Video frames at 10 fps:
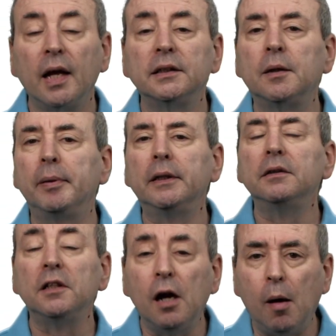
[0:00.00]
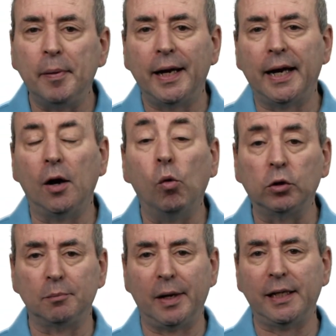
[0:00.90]
To build an RPA
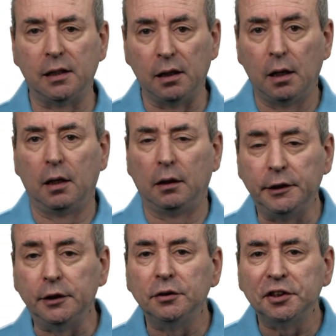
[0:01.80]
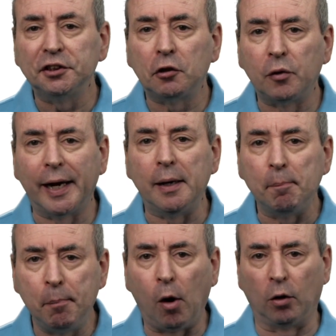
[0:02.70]
automation, users create
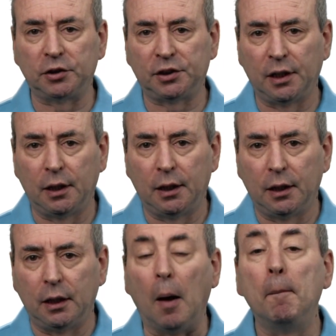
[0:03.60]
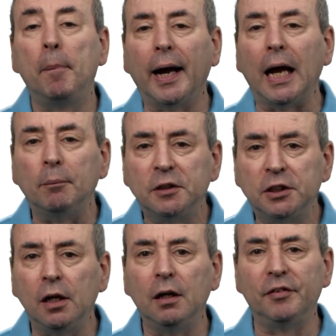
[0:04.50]
bots by
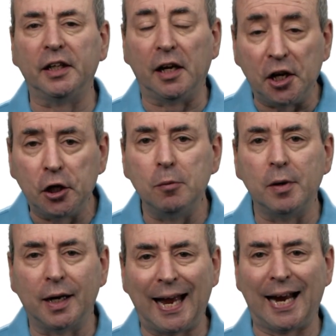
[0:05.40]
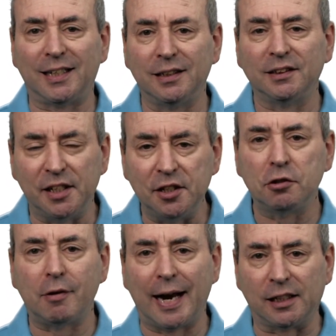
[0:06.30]
observing human actions and
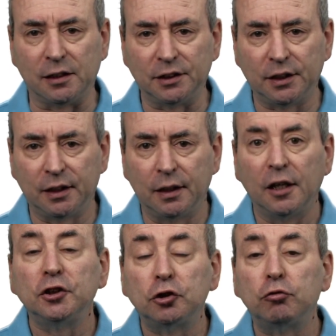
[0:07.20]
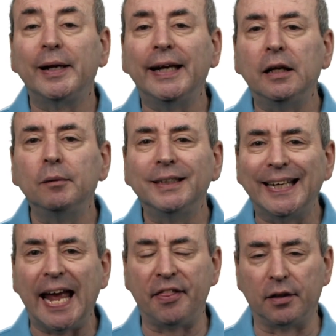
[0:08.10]
interactions, stringing them
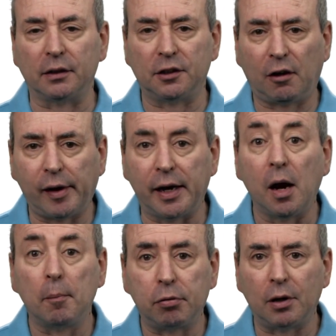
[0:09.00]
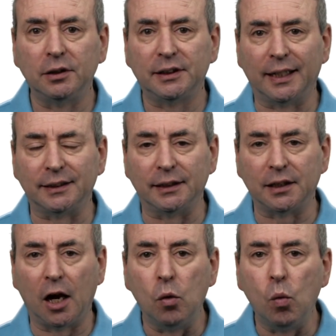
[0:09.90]
together to create processes
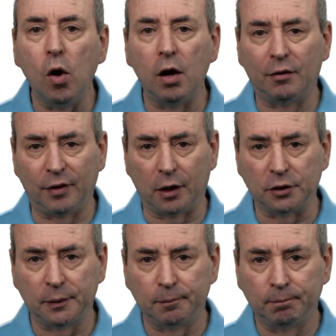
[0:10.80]
and workflows,